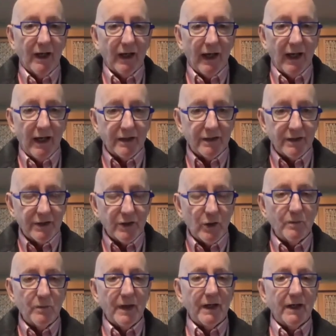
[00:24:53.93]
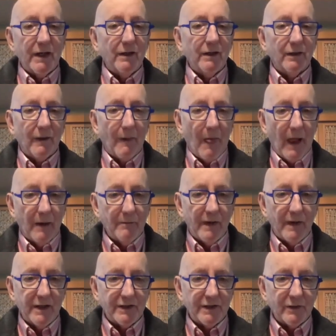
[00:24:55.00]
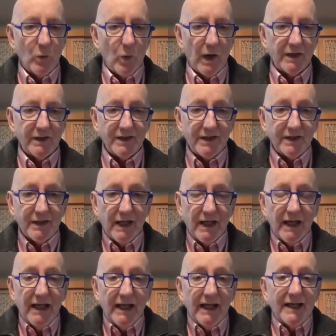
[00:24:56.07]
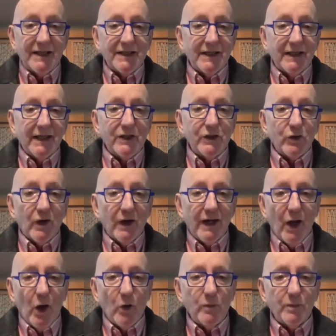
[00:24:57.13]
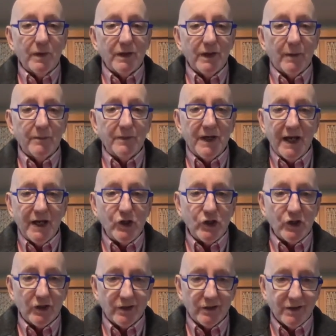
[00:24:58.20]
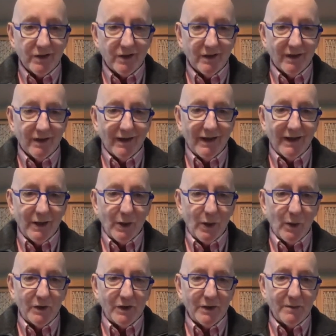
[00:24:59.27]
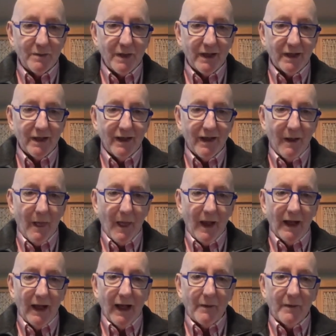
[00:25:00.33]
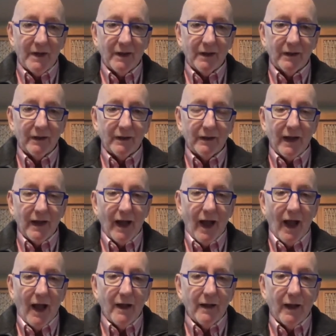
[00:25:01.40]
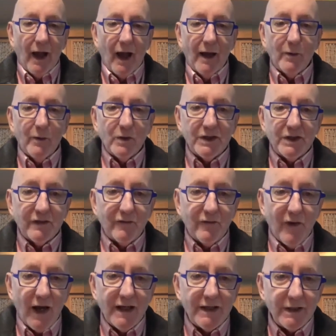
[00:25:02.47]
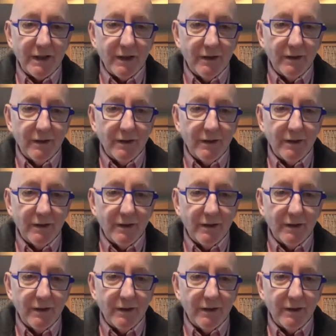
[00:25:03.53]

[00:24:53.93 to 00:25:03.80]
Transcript: in so many amazing ways. It's literally opened up nations, to me. I mean, I was invited,